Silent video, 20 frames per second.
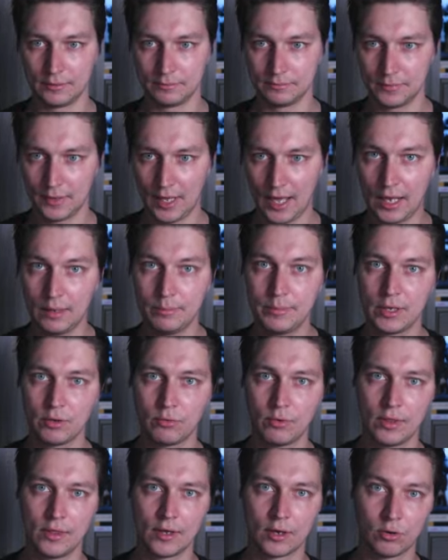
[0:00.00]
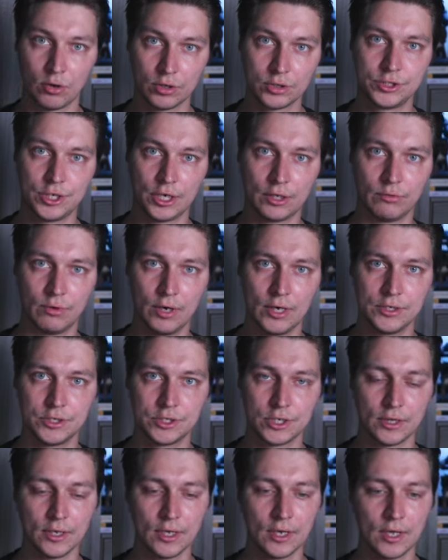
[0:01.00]
helping with the code
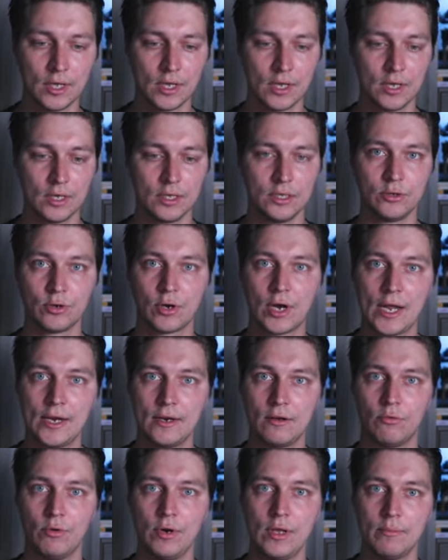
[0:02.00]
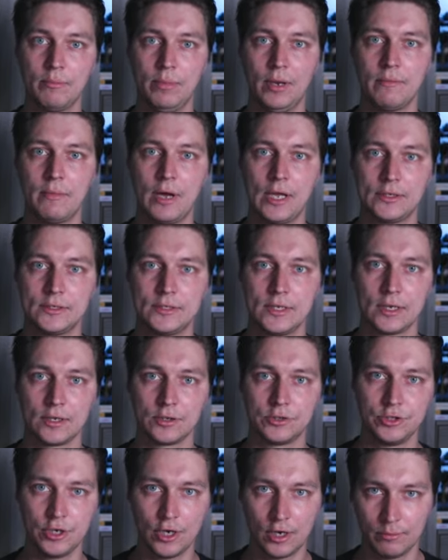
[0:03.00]
generation, you're kind of re-implementing
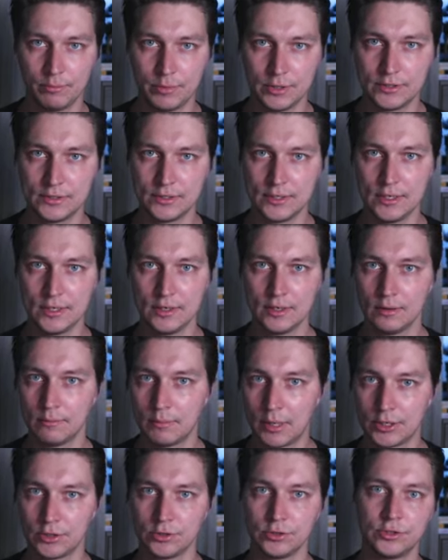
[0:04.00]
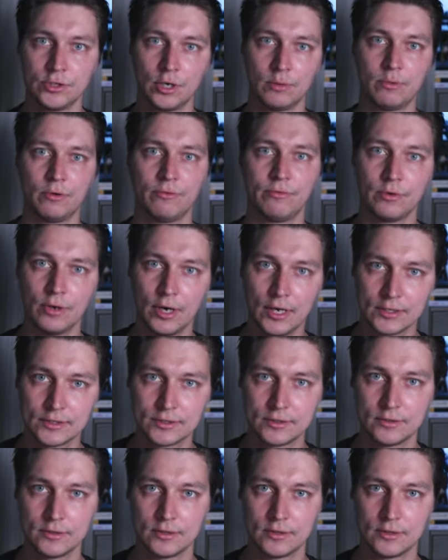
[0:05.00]
gRPC, but on top of REST